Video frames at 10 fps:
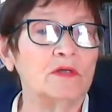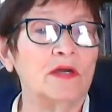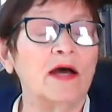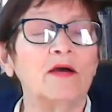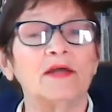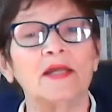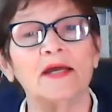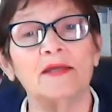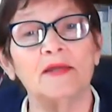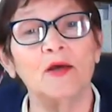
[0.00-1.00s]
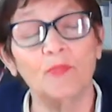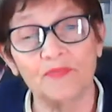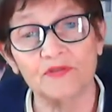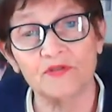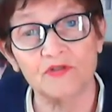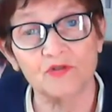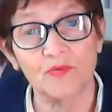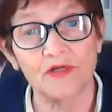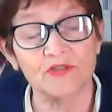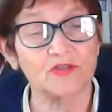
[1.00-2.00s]
How can I help the
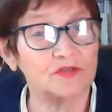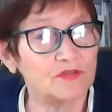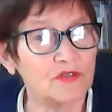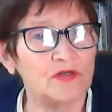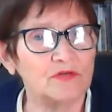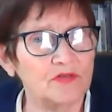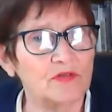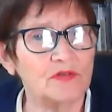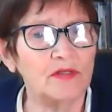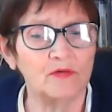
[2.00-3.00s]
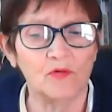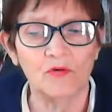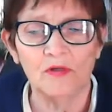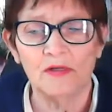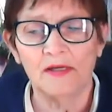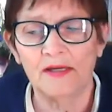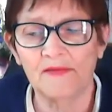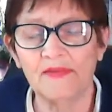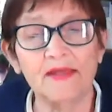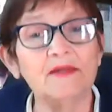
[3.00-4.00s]
situation? Deal,
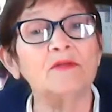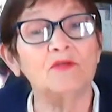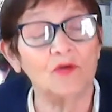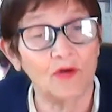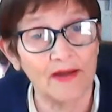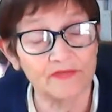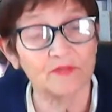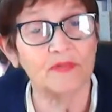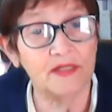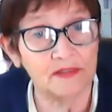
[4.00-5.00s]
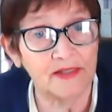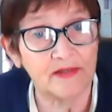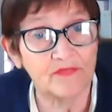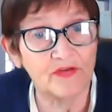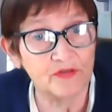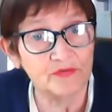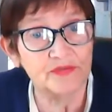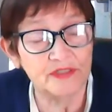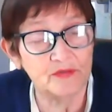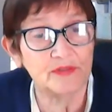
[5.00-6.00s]
and then you'll have some healing. Feel,
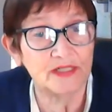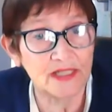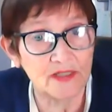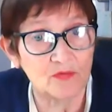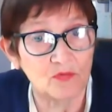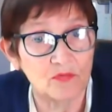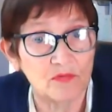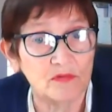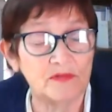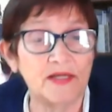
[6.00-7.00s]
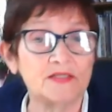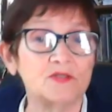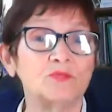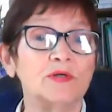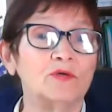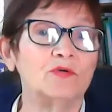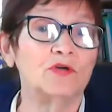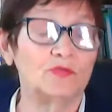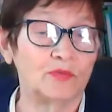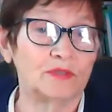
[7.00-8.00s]
deal, and heal. And that's a real
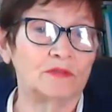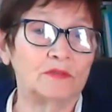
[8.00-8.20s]
good one.